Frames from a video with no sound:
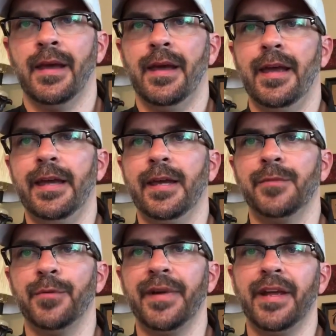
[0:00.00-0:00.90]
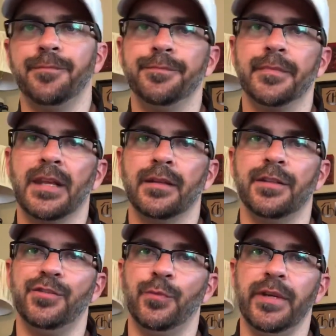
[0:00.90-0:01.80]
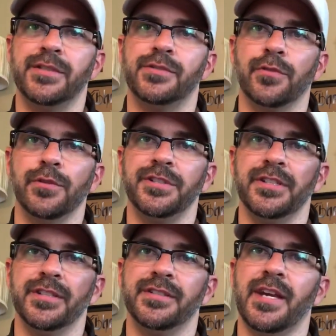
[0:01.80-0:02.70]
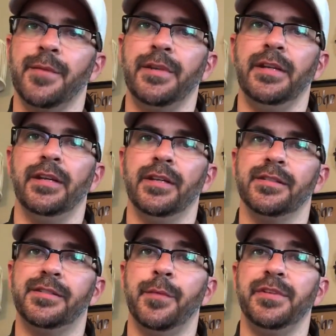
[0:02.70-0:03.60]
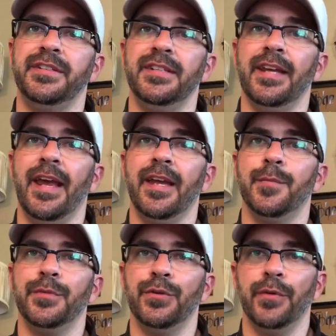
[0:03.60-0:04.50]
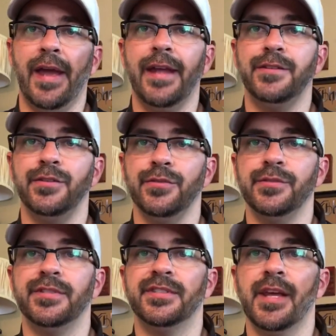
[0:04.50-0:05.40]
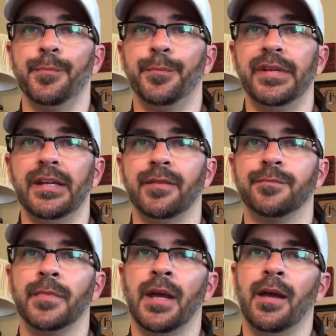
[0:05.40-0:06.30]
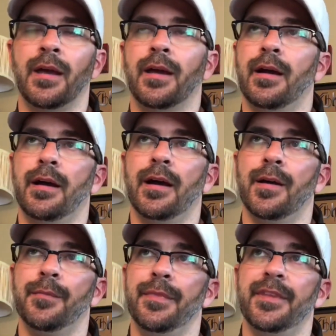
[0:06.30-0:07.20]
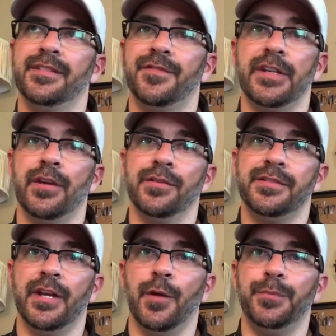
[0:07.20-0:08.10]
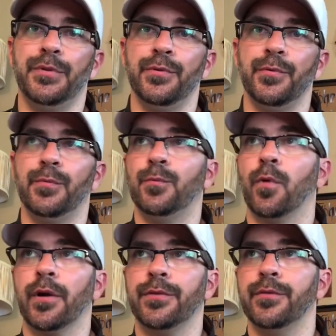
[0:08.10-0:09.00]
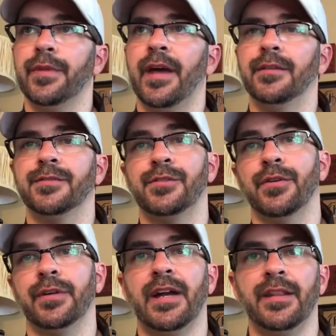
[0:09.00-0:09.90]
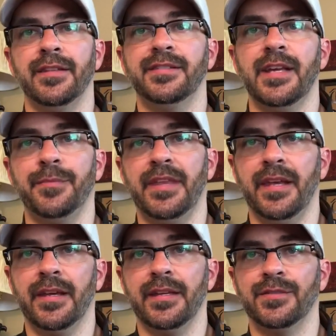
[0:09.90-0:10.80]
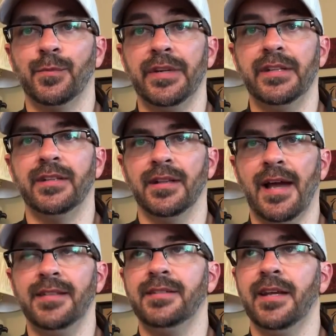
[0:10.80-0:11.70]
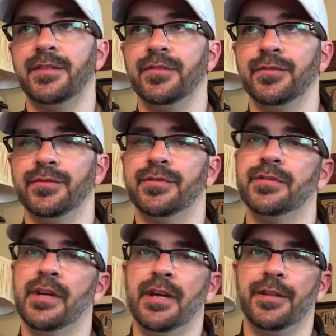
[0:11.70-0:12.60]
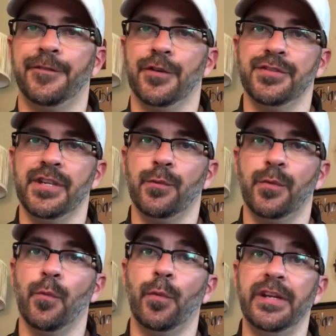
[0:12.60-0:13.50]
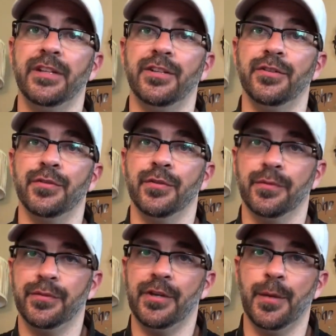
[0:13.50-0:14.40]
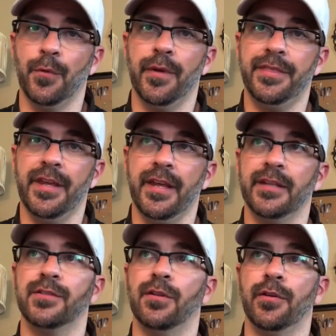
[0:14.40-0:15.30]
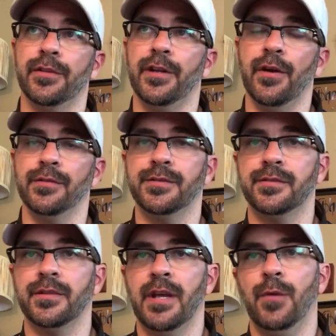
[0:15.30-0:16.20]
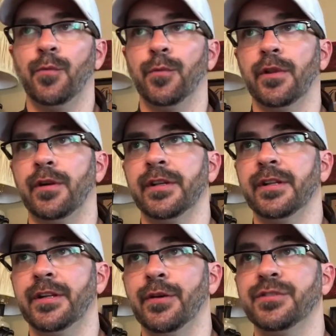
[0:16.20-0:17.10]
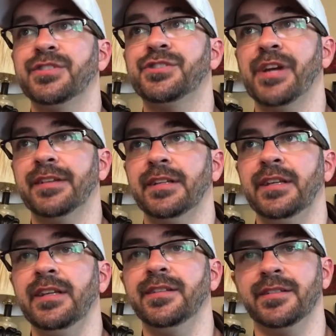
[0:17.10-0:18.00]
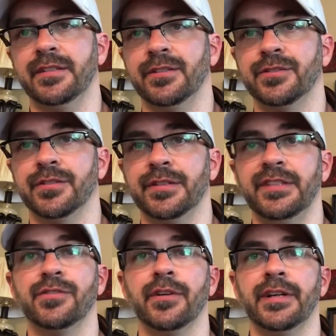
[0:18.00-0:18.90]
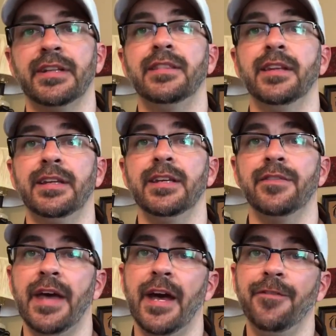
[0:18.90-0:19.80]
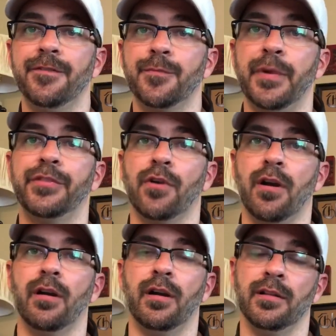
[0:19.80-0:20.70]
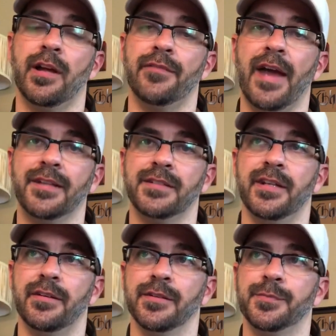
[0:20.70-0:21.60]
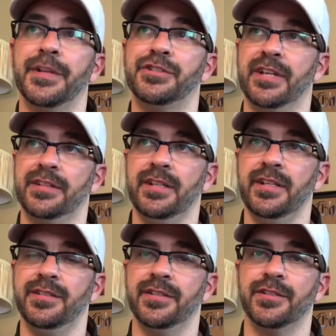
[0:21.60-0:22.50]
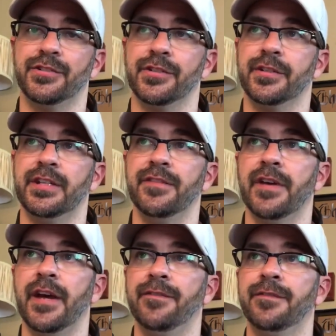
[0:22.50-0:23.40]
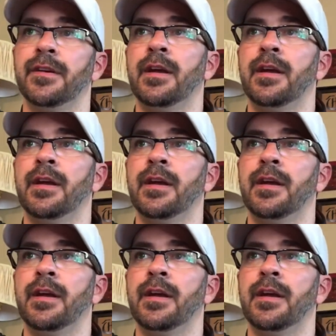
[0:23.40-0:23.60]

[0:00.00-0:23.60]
Hey Kepner Band, this week's Schoology assignment is WTAMU Etudes Set B. This video is to help you work through that. So kind of the same thing as we did the last Etudes. The first thing we need to do, the number one thing, is learn the notes. When we're learning the notes, check the key signature. These are in the key of F, but there are a lot of accidentals. But check the key signature, key of F.